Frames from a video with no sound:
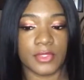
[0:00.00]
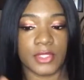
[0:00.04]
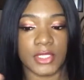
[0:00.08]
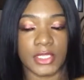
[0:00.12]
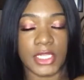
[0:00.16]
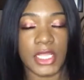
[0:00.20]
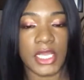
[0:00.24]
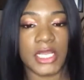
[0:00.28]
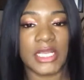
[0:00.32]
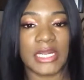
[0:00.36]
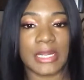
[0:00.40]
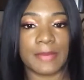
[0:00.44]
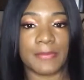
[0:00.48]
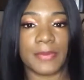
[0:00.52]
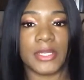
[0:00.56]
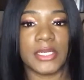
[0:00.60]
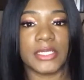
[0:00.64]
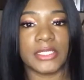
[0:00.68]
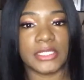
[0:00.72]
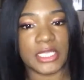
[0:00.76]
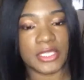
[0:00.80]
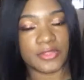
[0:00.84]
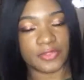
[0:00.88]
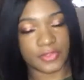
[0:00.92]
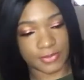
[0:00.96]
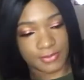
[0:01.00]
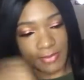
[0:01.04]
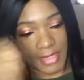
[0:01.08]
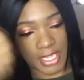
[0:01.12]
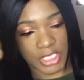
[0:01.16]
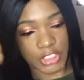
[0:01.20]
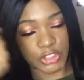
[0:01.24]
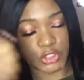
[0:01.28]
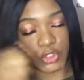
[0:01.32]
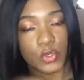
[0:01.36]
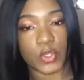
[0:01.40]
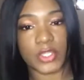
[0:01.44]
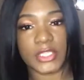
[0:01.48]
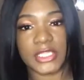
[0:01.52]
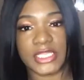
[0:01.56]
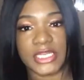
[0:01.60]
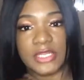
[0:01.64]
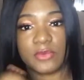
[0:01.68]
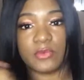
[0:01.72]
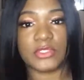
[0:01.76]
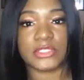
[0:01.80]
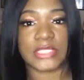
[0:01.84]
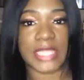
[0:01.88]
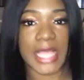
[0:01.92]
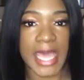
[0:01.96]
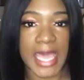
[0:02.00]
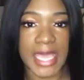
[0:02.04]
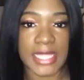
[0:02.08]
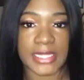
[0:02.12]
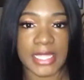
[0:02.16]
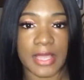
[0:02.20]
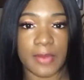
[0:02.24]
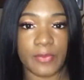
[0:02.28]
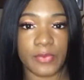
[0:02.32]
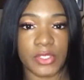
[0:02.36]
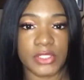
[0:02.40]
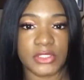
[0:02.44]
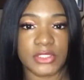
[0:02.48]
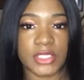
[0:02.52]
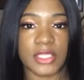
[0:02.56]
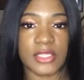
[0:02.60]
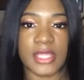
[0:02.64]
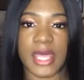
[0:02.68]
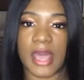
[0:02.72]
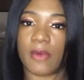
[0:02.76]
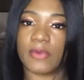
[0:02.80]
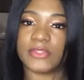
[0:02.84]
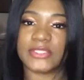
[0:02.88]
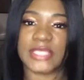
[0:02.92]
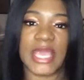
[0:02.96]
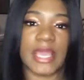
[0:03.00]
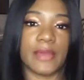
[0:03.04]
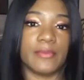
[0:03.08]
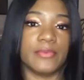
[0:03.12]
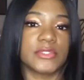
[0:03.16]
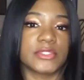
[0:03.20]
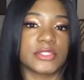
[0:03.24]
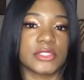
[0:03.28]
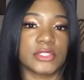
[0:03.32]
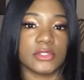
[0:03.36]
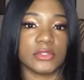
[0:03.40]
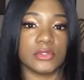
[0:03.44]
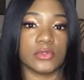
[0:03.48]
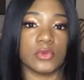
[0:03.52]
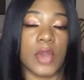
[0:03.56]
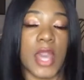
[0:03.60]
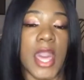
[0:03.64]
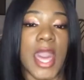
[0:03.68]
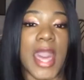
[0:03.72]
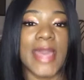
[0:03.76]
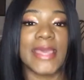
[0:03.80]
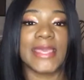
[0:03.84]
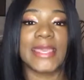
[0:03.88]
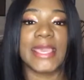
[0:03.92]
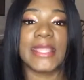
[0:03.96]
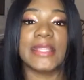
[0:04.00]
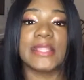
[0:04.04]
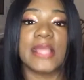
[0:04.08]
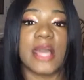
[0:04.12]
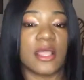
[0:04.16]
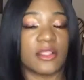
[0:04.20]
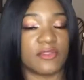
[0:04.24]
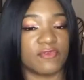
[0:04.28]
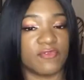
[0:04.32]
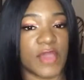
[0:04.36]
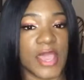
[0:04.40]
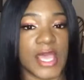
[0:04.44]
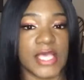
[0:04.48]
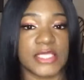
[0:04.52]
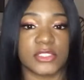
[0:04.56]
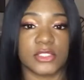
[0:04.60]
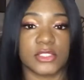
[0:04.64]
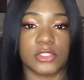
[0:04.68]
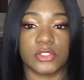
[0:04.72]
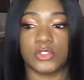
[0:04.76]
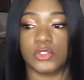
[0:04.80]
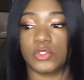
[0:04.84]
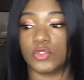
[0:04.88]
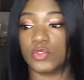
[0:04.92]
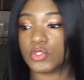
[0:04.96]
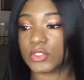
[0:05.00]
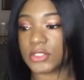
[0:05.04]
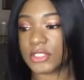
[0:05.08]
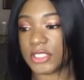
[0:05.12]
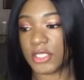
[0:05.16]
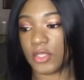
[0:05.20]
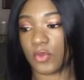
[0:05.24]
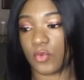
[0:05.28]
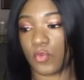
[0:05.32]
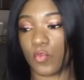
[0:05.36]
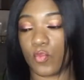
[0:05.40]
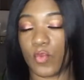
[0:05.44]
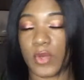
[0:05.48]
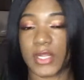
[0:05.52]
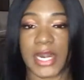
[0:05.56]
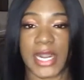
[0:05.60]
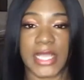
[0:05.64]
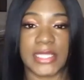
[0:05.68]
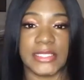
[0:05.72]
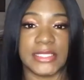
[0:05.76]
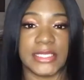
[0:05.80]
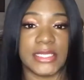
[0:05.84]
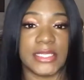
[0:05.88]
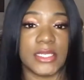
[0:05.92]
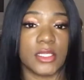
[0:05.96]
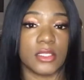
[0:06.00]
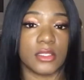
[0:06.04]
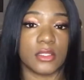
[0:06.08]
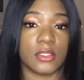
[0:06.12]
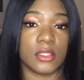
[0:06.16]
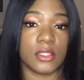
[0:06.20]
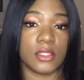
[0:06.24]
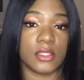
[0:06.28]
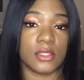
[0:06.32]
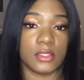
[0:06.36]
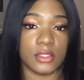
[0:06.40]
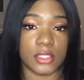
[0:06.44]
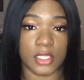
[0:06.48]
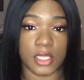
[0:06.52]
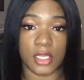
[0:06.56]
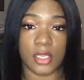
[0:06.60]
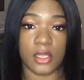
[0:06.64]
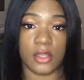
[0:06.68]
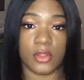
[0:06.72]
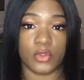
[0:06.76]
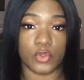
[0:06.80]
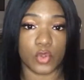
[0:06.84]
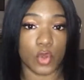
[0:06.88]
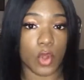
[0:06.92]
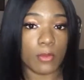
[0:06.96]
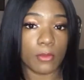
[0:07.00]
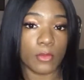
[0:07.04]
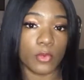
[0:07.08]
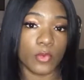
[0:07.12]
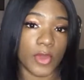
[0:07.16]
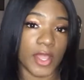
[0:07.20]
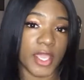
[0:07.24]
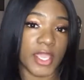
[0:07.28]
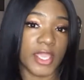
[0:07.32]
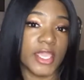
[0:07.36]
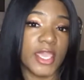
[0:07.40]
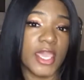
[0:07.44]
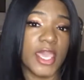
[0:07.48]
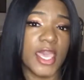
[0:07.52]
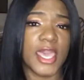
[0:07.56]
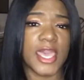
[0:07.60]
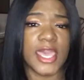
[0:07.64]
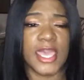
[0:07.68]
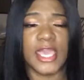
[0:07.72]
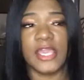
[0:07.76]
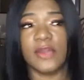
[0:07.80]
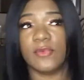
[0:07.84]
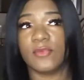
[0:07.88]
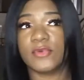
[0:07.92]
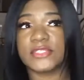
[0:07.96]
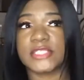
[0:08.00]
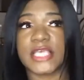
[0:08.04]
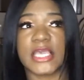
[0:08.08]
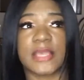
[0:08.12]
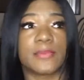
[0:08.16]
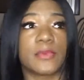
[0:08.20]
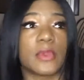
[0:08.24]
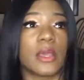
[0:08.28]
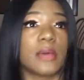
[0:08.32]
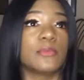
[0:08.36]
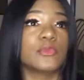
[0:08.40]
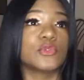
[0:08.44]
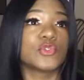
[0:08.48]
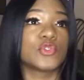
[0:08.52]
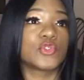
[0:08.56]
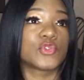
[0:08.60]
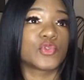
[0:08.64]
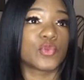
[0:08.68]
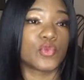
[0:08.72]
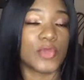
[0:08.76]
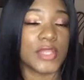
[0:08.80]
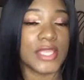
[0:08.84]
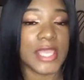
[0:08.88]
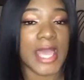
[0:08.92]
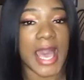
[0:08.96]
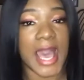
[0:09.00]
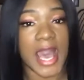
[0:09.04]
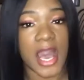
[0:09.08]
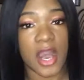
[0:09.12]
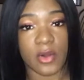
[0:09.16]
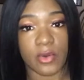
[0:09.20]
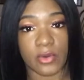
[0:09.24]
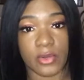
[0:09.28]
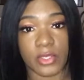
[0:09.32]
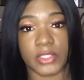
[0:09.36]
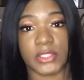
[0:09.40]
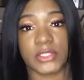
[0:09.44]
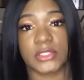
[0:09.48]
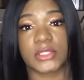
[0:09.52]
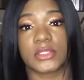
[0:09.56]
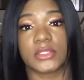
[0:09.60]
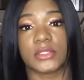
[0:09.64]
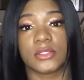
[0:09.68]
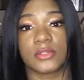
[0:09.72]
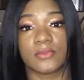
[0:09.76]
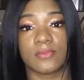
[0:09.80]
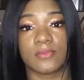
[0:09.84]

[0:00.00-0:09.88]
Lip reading: looking up underneath and make sure that it was lined up with each other, I was able to get done faster. Usually when I did it the normal way, it would take me almost 3 hours